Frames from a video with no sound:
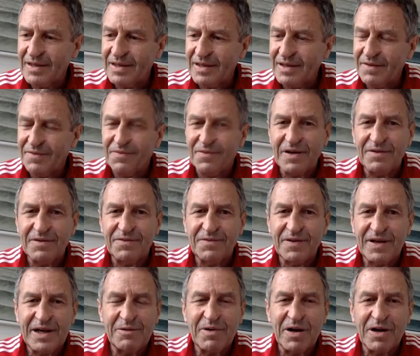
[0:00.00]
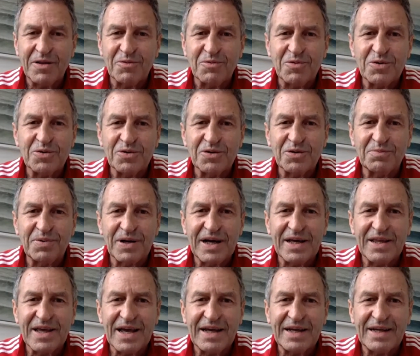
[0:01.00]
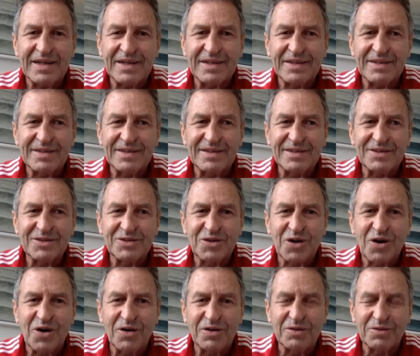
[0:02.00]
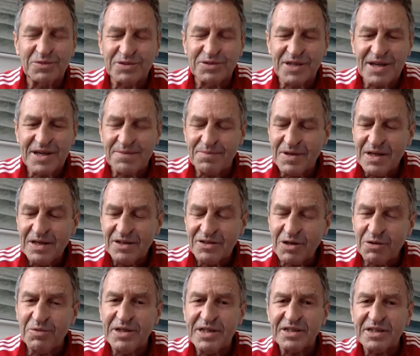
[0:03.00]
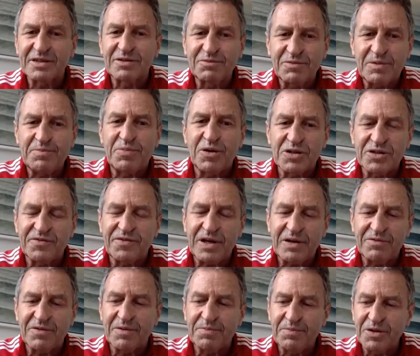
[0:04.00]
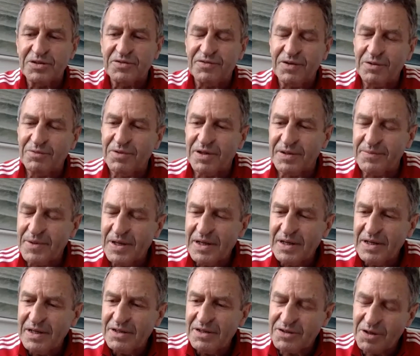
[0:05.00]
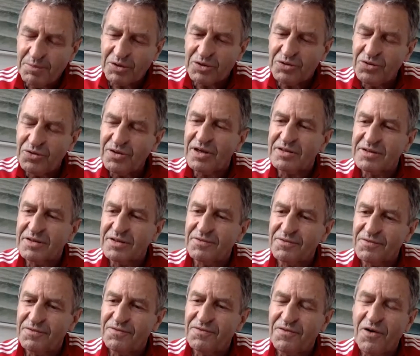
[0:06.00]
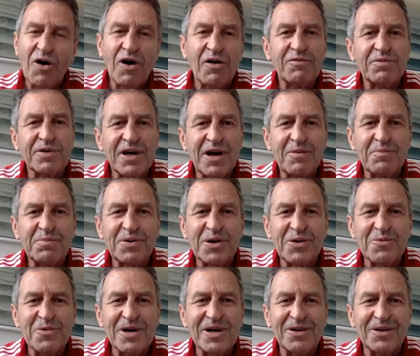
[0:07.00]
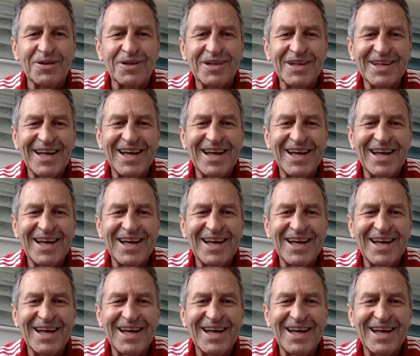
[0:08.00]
if anyone in the world could play that style, it was them. So we persevered with it. So by 2005, we're going pretty well.